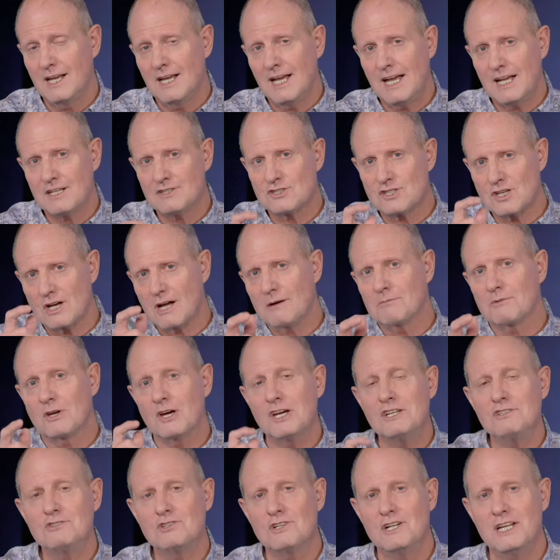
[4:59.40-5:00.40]
And so I'm
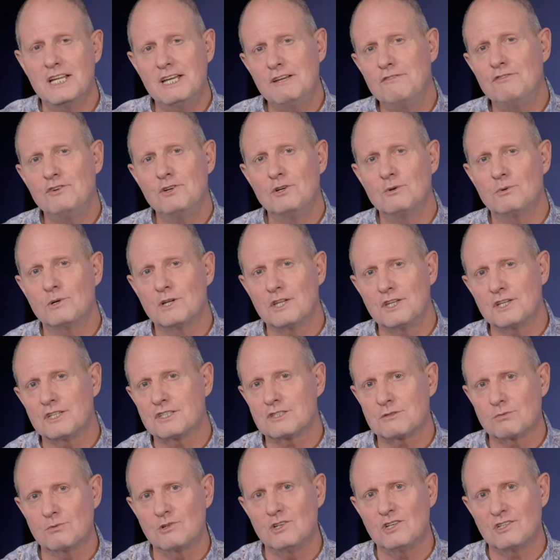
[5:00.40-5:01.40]
going to leave you with this
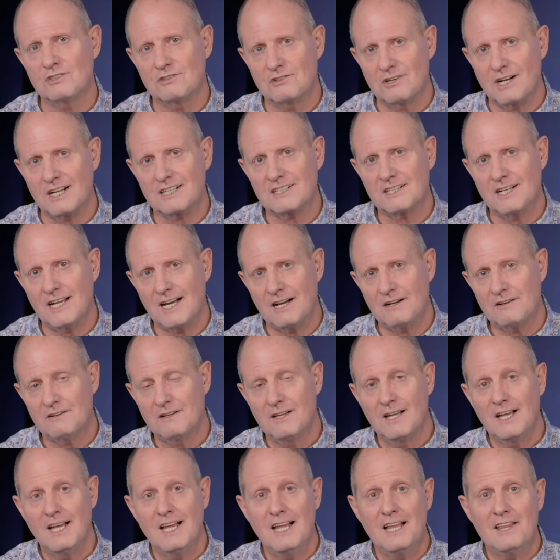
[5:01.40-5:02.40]
word right now,
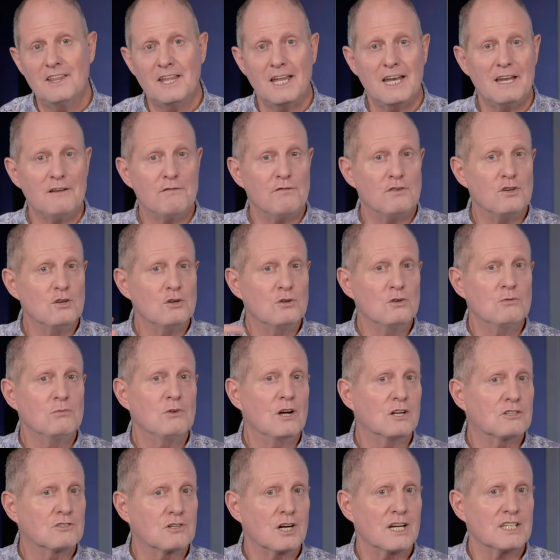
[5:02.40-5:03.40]
that if you
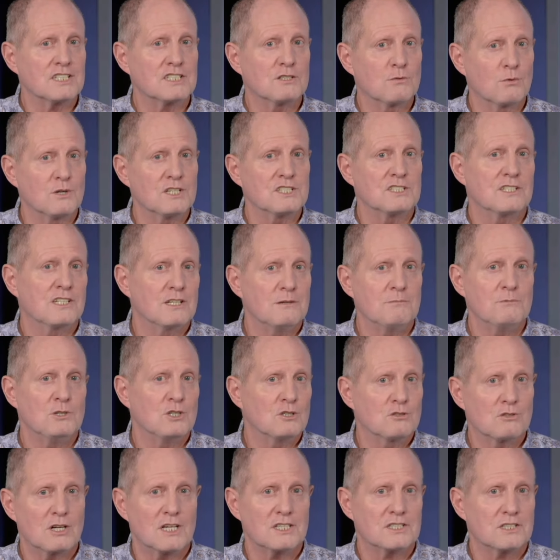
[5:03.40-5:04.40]
trust wisdom, you
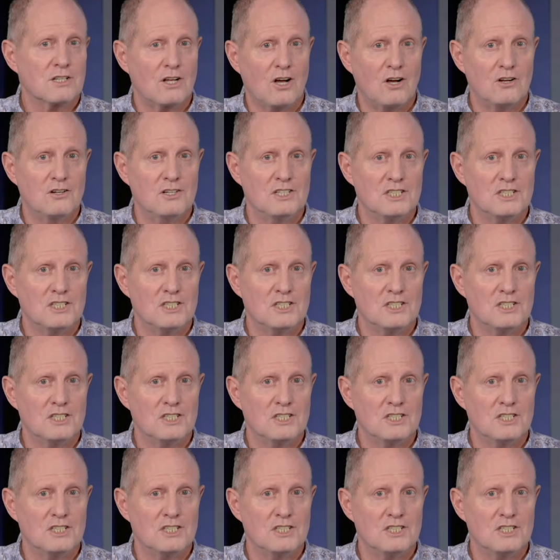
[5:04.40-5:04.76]
trust the Holy